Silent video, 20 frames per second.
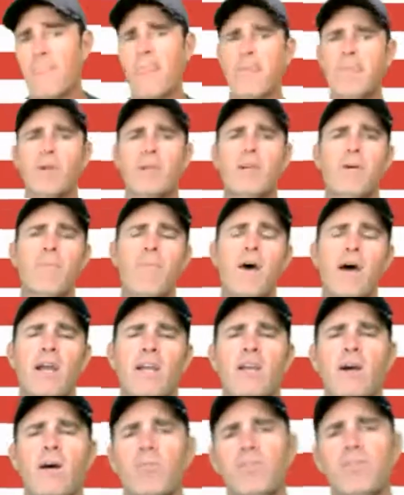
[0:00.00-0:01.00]
I'm going to come
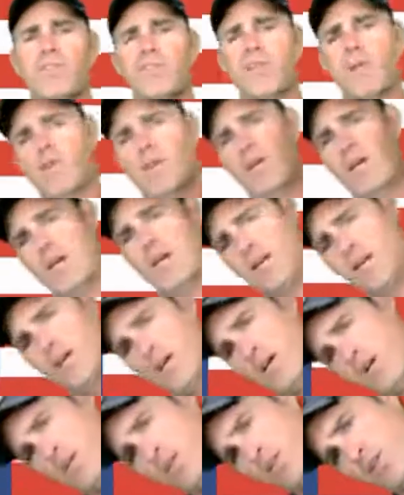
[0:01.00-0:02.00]
back up with the other hand,
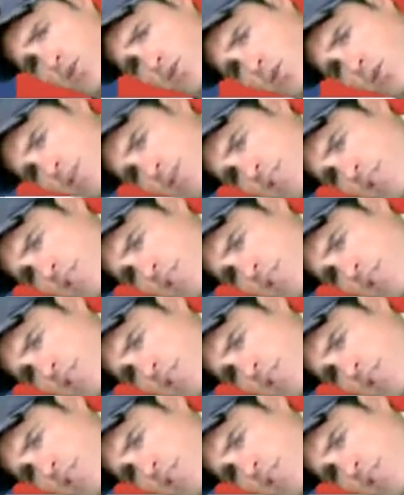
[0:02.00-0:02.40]
doing a